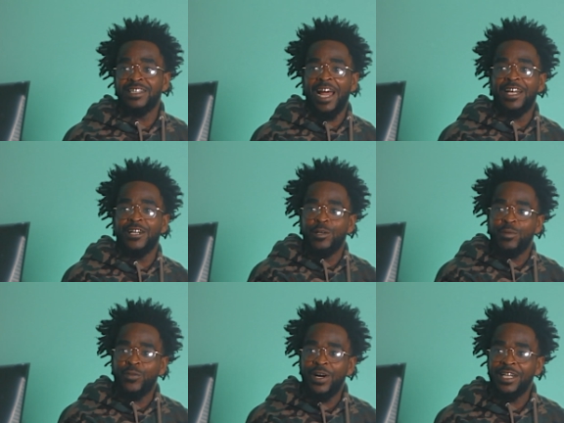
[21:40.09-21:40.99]
tighten it
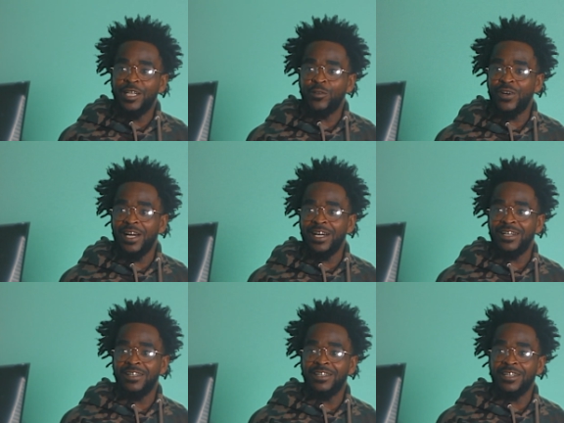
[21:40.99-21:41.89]
up before I get
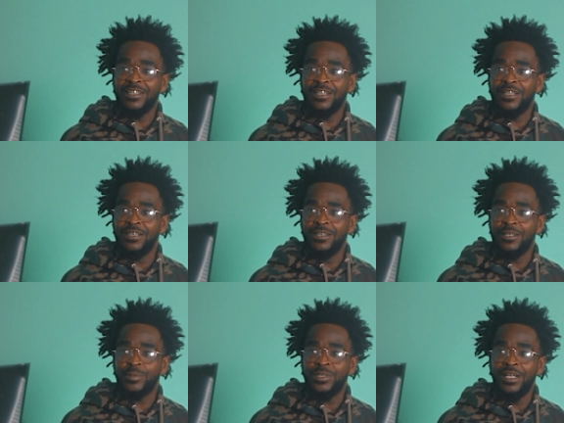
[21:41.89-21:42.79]
around the young
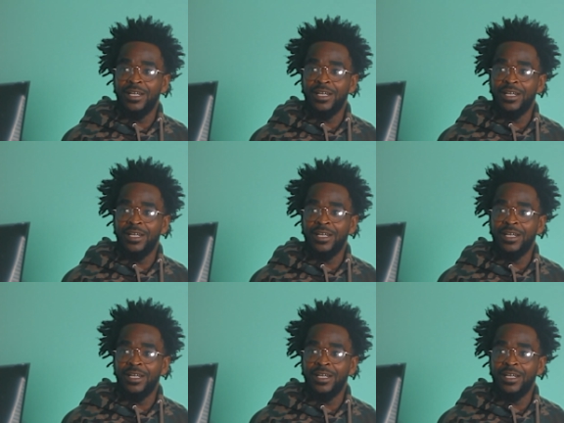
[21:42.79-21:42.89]
cubs.